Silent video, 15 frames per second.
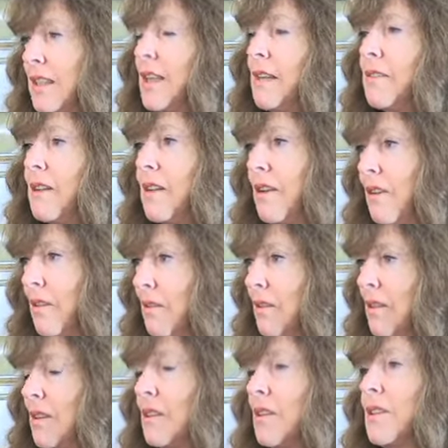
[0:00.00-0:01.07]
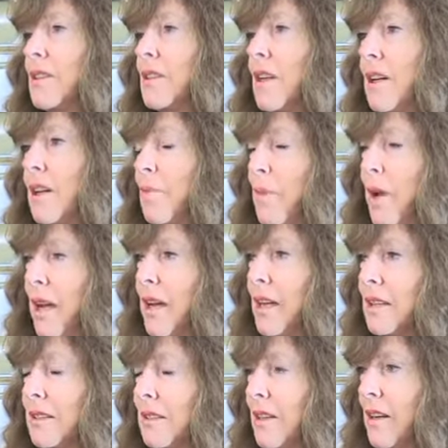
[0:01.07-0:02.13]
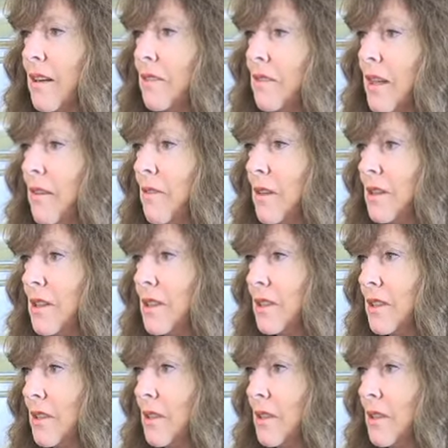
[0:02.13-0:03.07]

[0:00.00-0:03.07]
even though it looks like the bank has a lot of leverage to